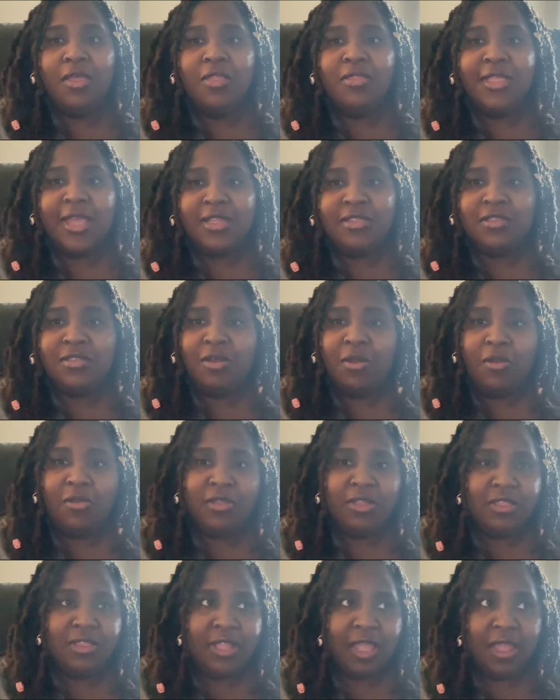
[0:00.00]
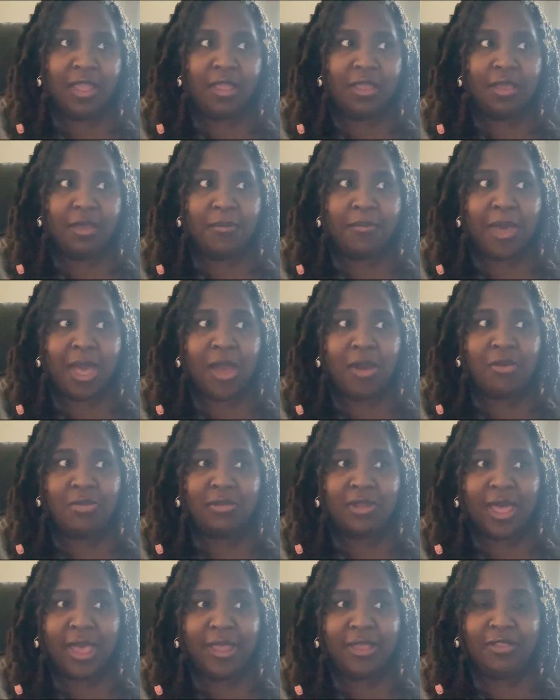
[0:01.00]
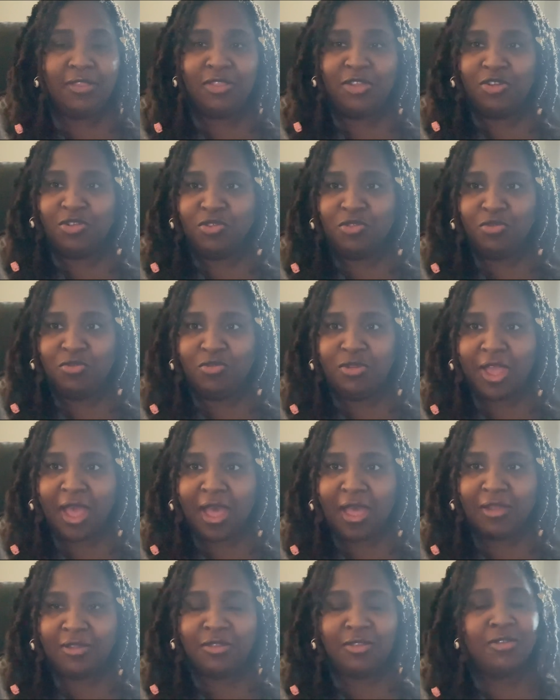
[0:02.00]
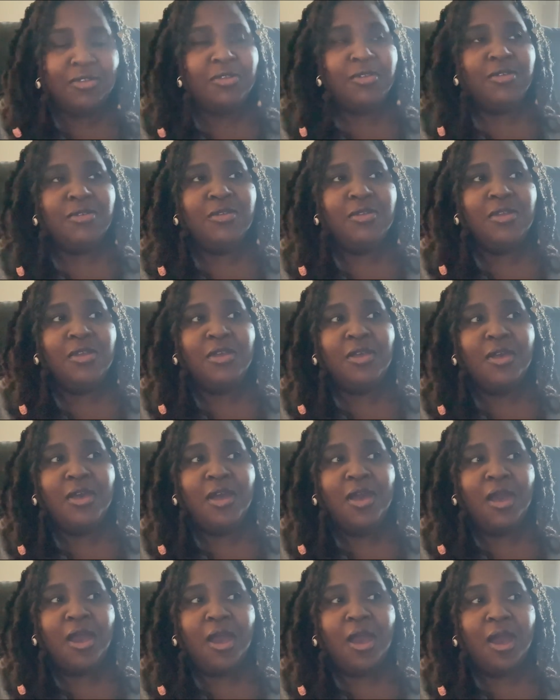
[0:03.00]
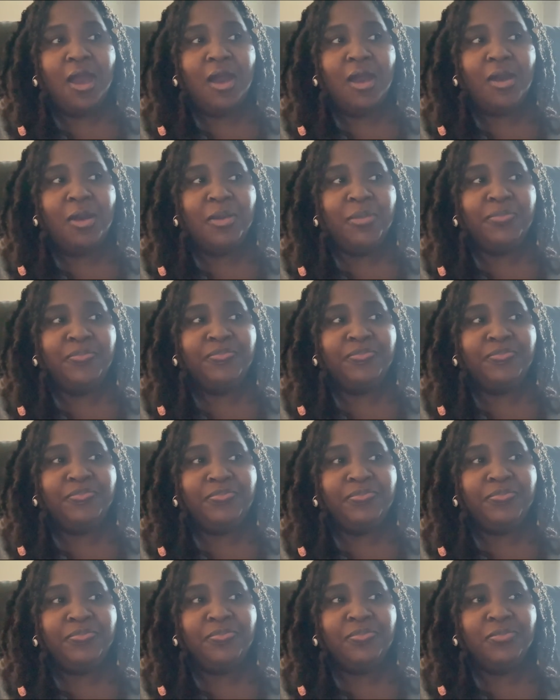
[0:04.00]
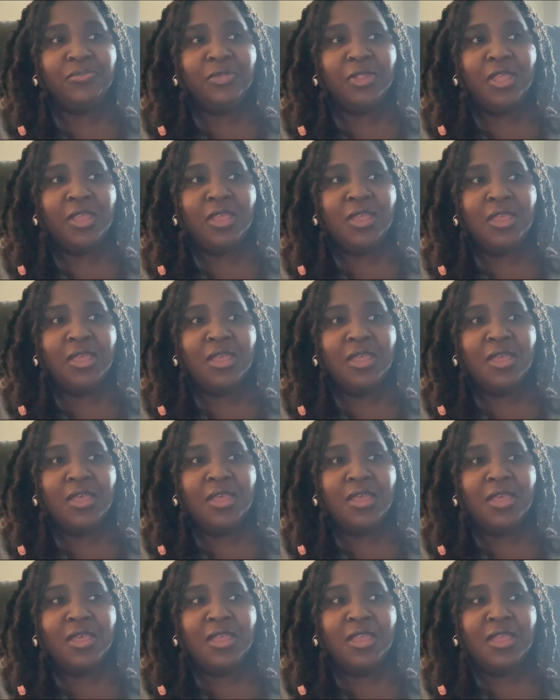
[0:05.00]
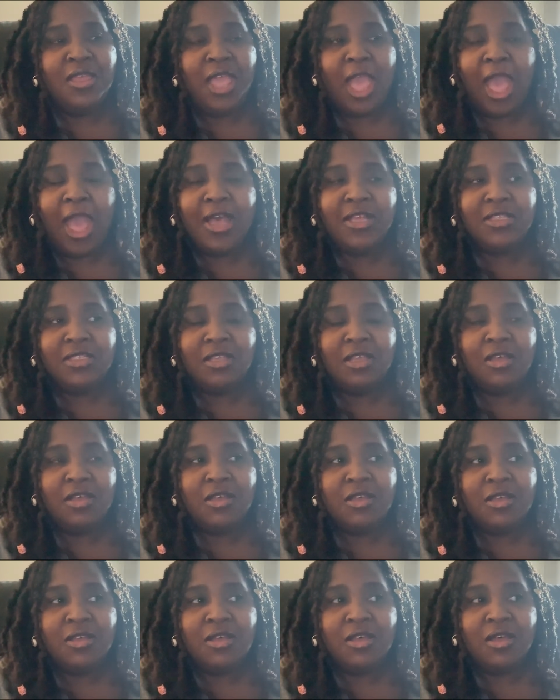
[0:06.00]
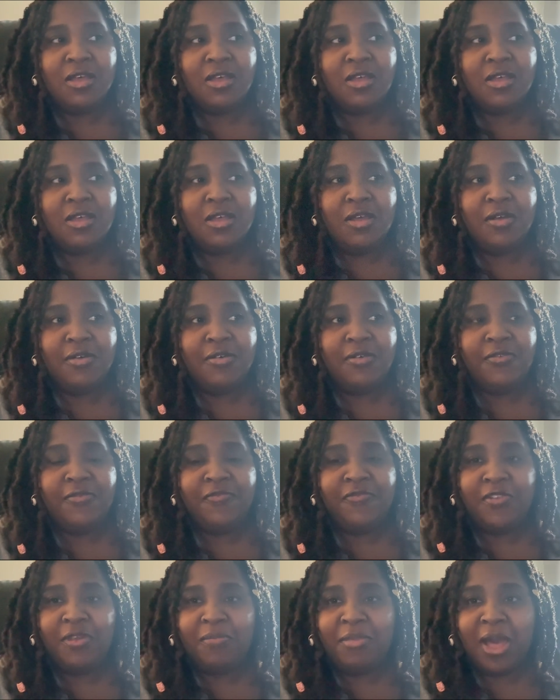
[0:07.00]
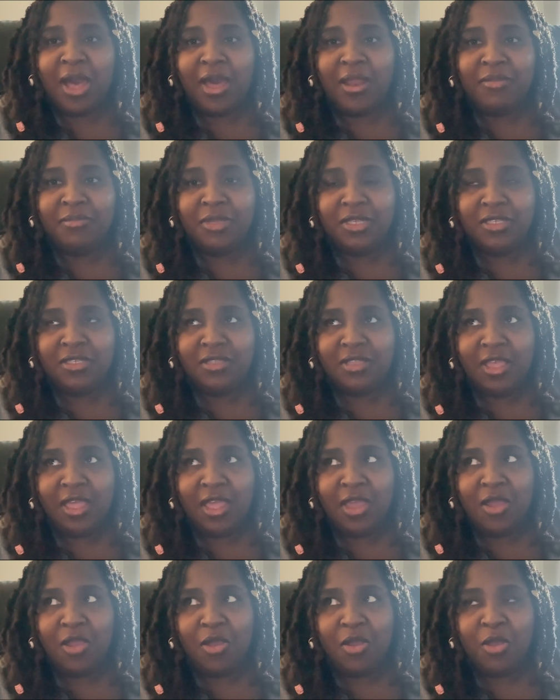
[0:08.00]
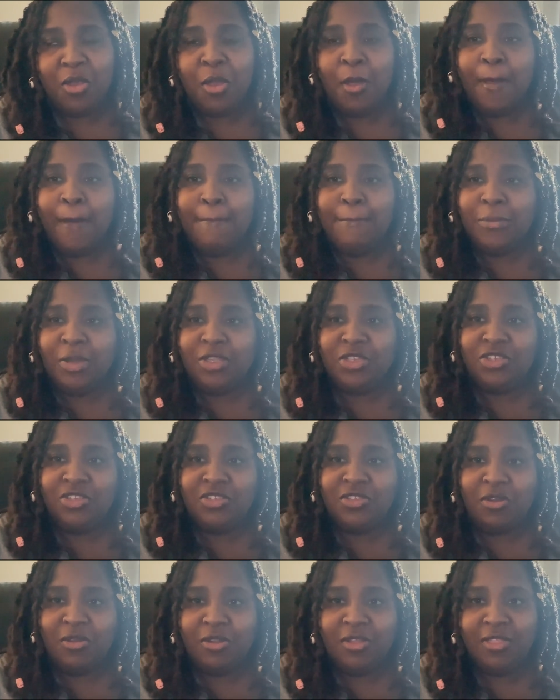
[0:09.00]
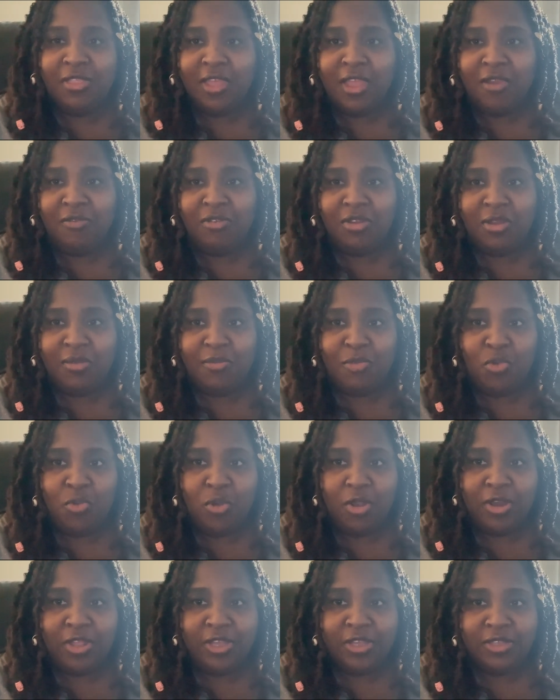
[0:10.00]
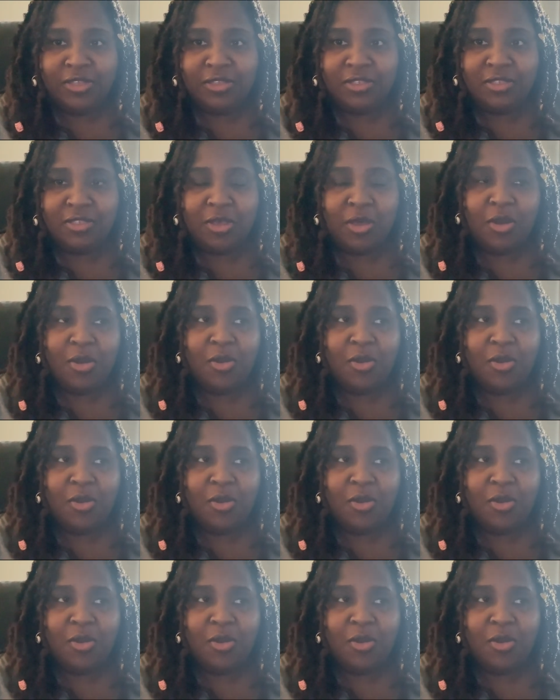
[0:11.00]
That's the only thing about like the new doctor. Um, he has a, a, a phlebotomist there, but she's only there in the morning. So